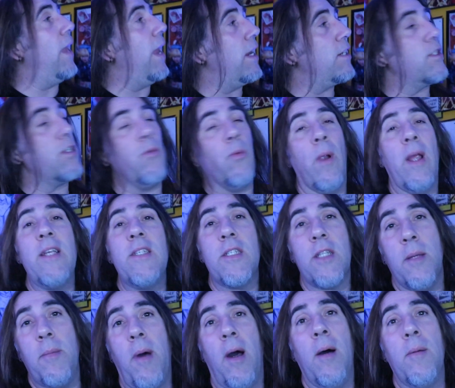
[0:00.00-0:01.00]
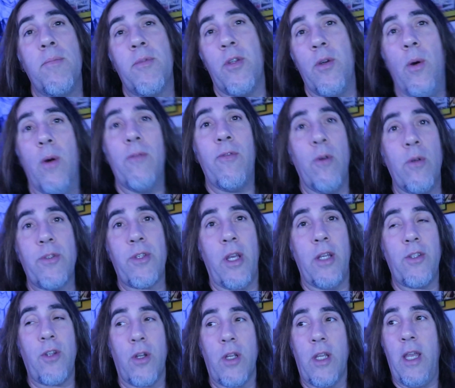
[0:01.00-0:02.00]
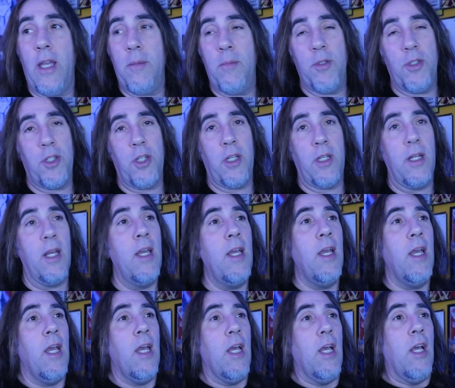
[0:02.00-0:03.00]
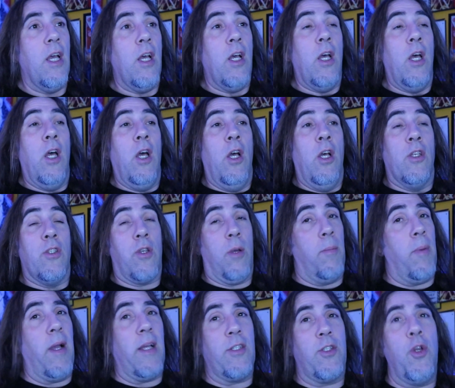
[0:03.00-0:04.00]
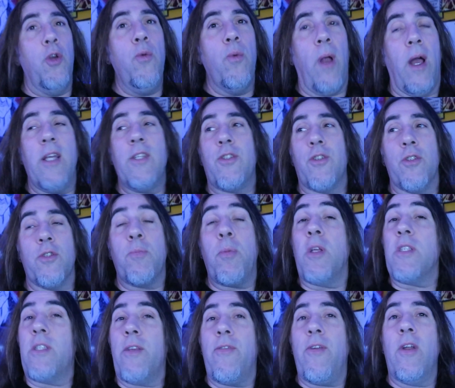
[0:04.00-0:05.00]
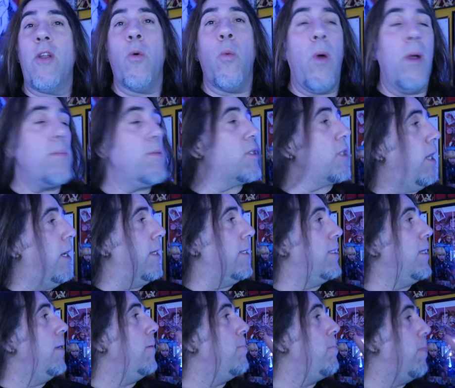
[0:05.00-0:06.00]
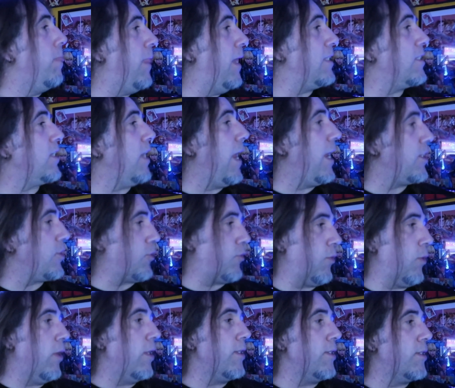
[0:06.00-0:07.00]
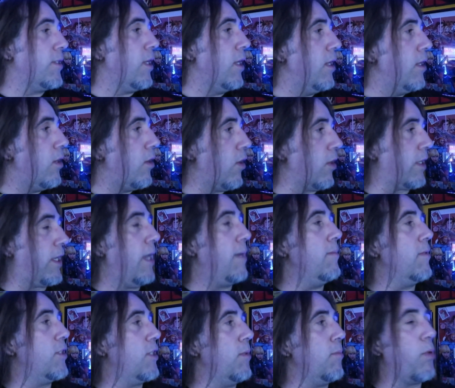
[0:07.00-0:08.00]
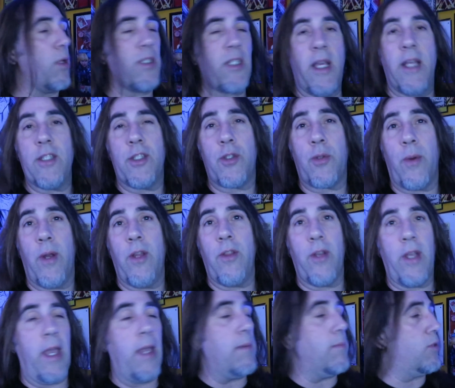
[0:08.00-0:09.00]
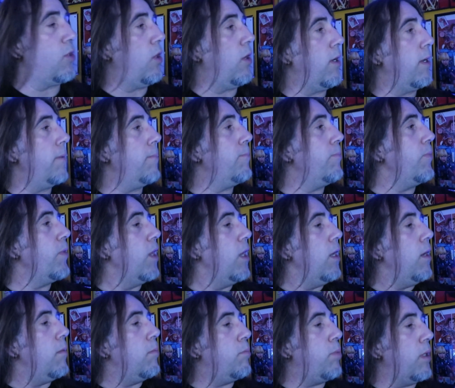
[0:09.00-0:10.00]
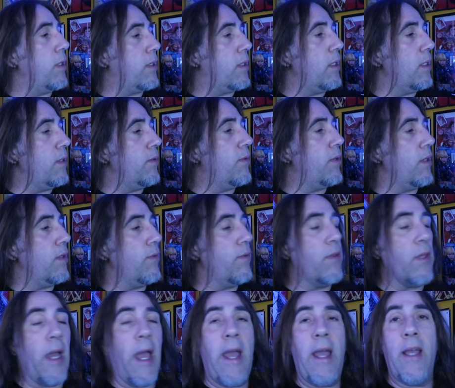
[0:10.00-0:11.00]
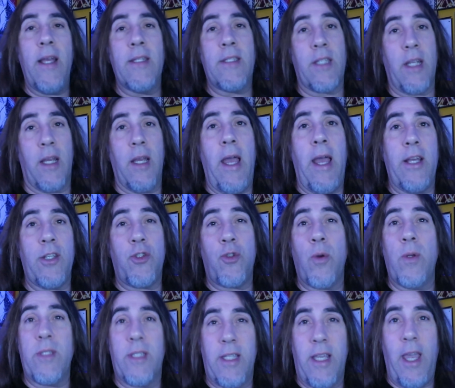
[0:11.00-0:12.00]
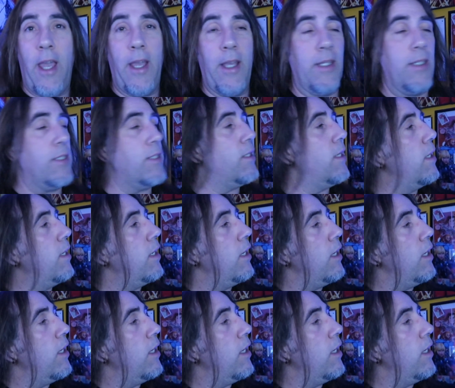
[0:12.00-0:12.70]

They actually raise them up to a full size arcade machine. So I'm buying two risers, plus I found a website. That's an Asteroids arcade machine, plus it has three other games on it. but the, the, the it's an Asteroids case.